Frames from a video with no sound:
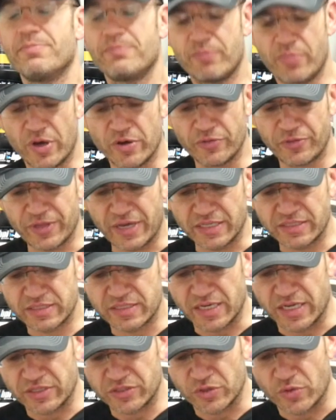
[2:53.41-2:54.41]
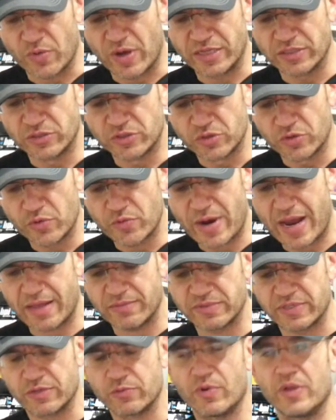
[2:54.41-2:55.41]
Both at, 2
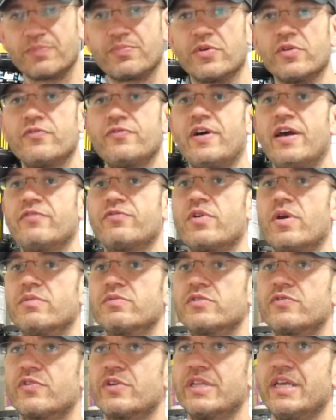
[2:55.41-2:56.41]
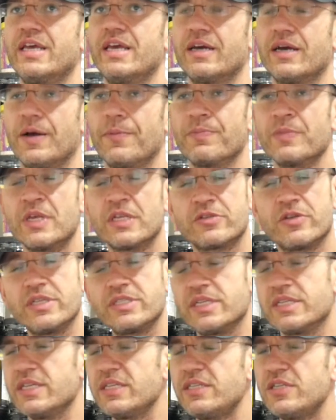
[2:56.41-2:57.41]
grams and 1.5 grams for the HICA. So
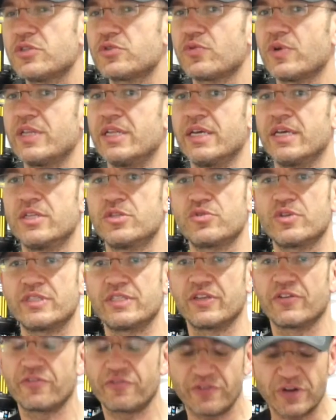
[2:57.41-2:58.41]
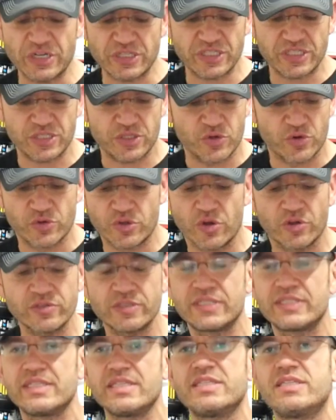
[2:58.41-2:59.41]
listen, this is really interesting. First, you
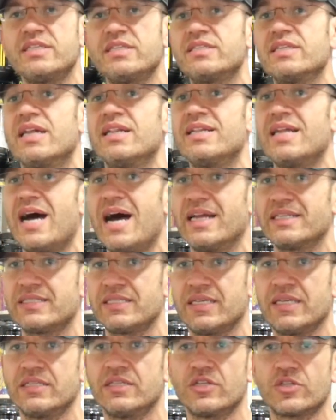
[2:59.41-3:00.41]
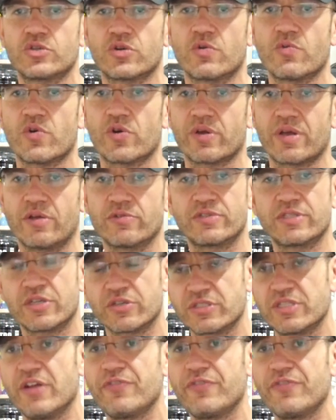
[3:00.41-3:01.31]
don't see these a lot in intra workouts. There's